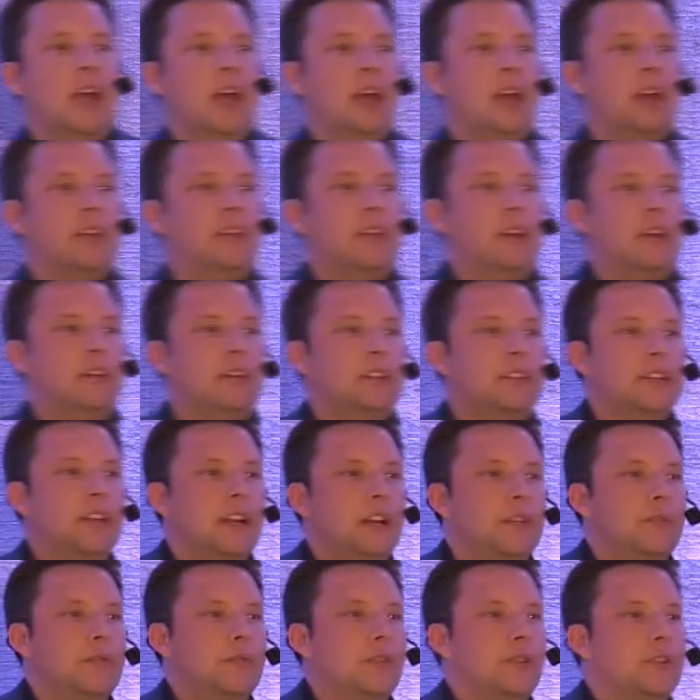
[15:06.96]
and they're a
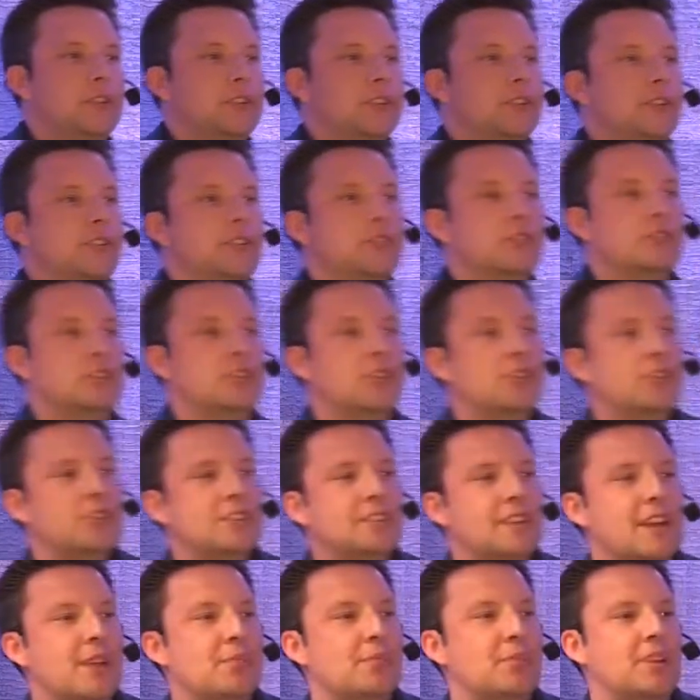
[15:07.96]
seller for
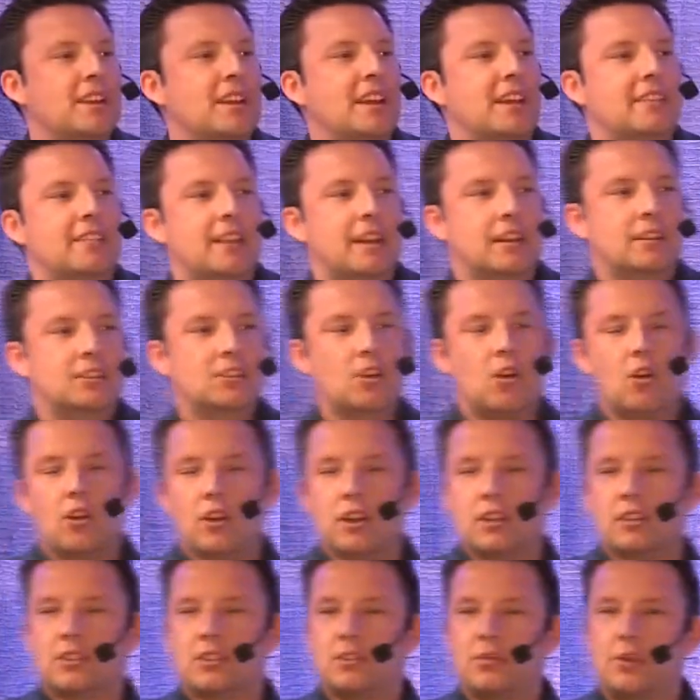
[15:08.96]
insurance company, and they
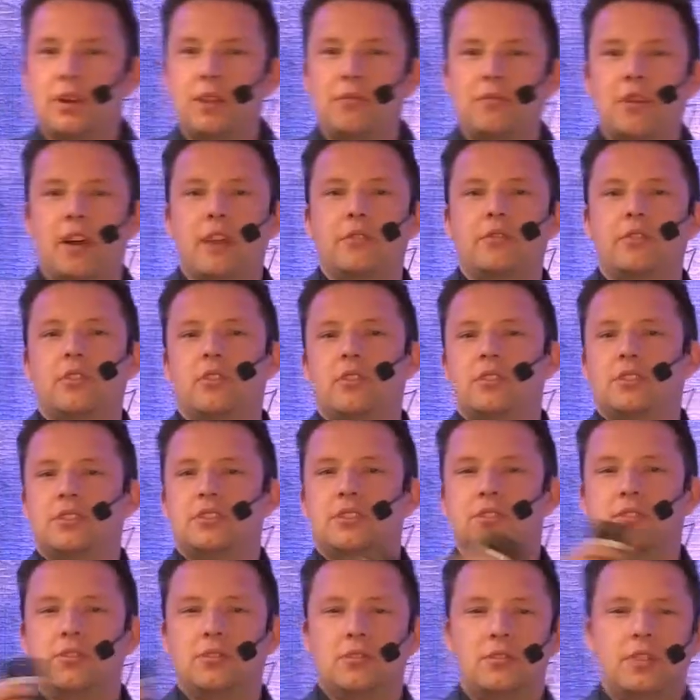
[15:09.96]
target
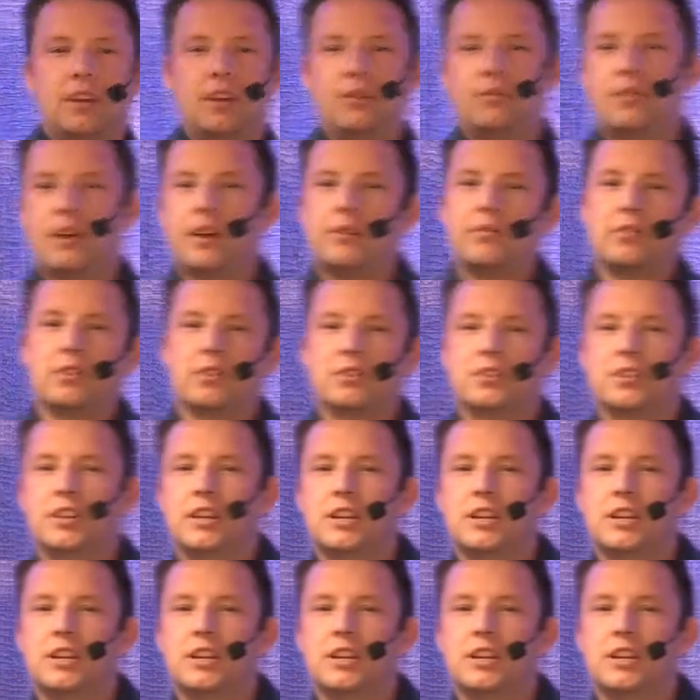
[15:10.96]
25-year-olds to 35-year-olds.